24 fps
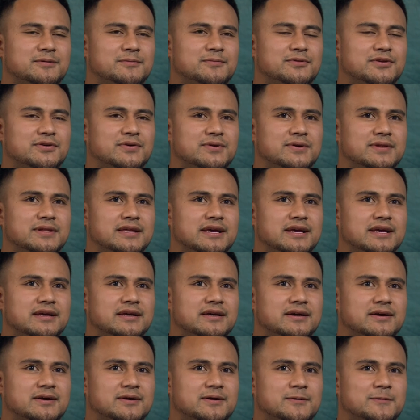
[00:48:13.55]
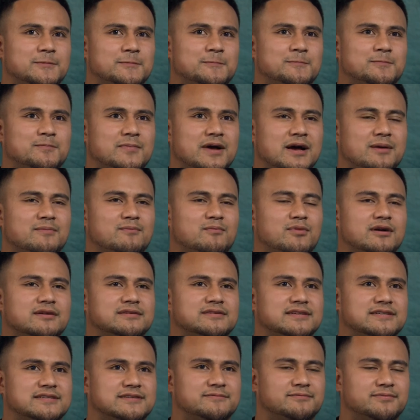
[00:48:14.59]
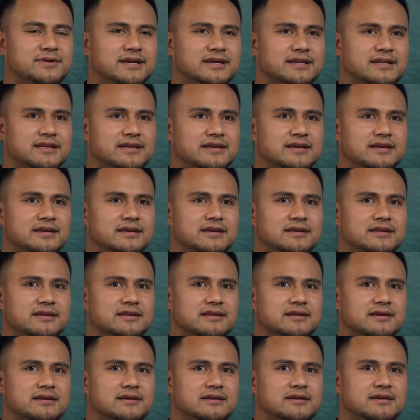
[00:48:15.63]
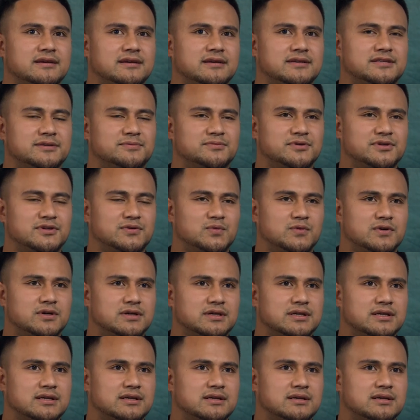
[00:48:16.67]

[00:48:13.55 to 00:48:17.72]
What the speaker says: knowing that I'm participating in some good work,